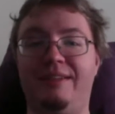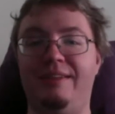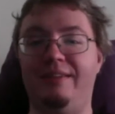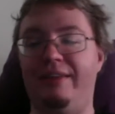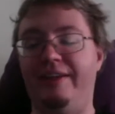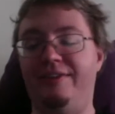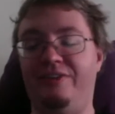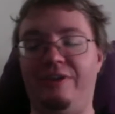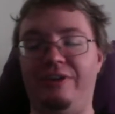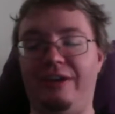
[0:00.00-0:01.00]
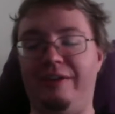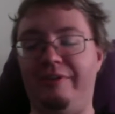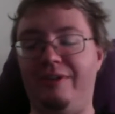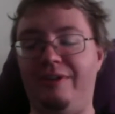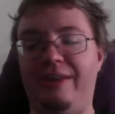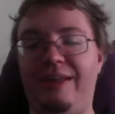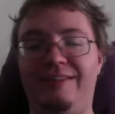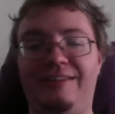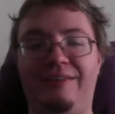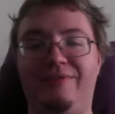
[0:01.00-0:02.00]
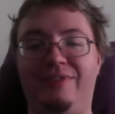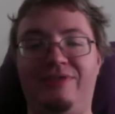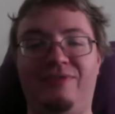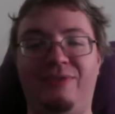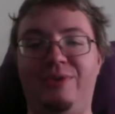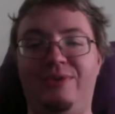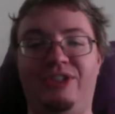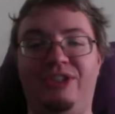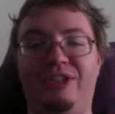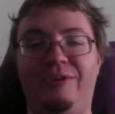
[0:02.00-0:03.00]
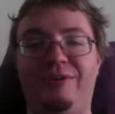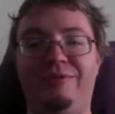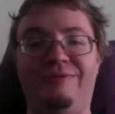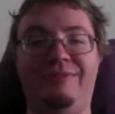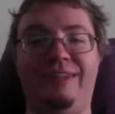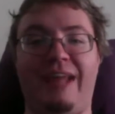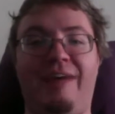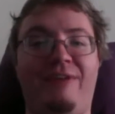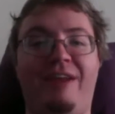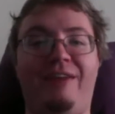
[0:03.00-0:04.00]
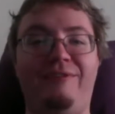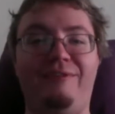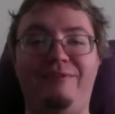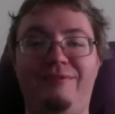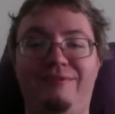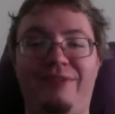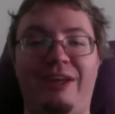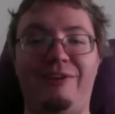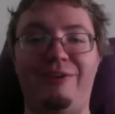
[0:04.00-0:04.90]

like Sharknado and all that stuff just for the sheer laugh at it value.